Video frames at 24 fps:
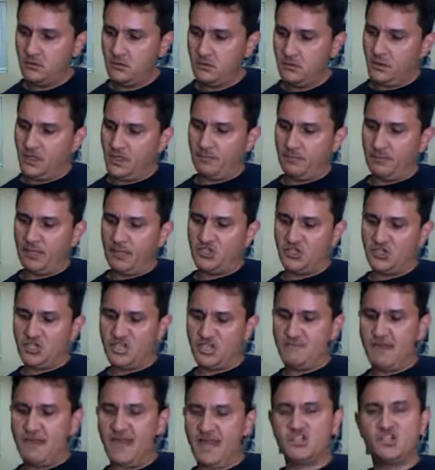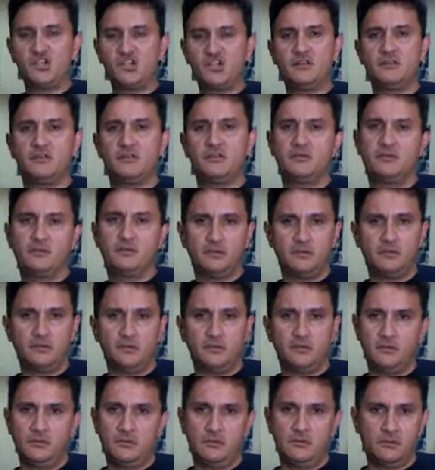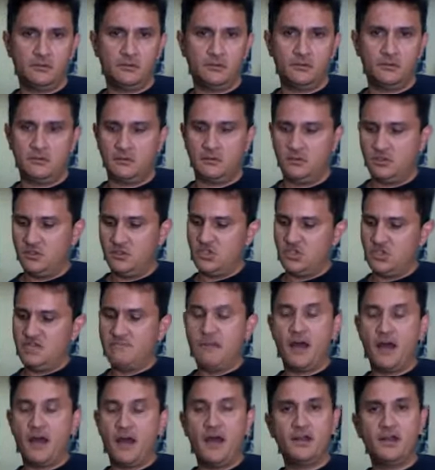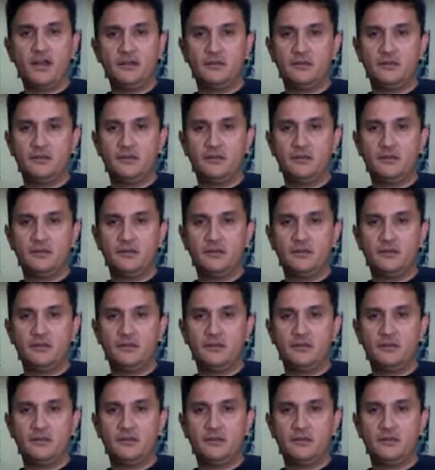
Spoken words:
We can play G major, G minor.